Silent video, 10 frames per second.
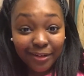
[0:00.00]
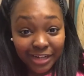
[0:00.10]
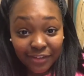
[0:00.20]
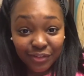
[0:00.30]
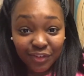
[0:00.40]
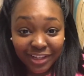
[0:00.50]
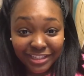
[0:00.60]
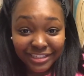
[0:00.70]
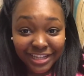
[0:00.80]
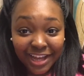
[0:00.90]
I'm going to have to
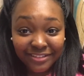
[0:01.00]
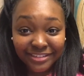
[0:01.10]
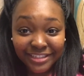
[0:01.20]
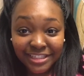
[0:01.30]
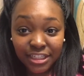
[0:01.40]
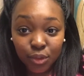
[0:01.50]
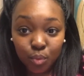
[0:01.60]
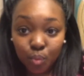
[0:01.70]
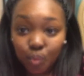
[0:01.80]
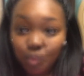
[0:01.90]
write these down.
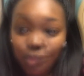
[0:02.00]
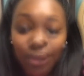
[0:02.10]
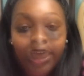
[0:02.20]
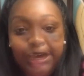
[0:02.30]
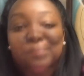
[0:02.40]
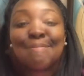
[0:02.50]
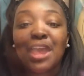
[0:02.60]
Okay.